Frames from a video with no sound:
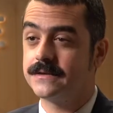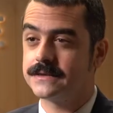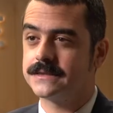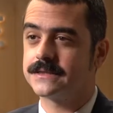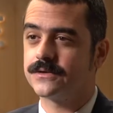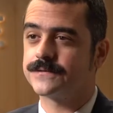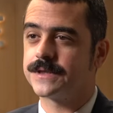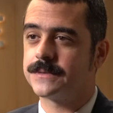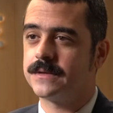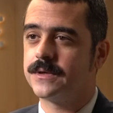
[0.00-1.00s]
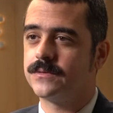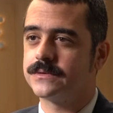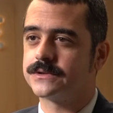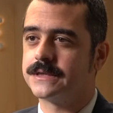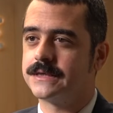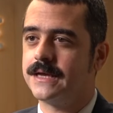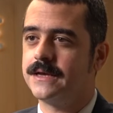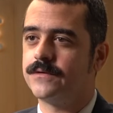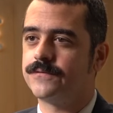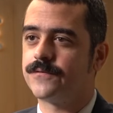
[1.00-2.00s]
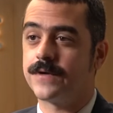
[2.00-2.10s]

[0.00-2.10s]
the sixth of September was day of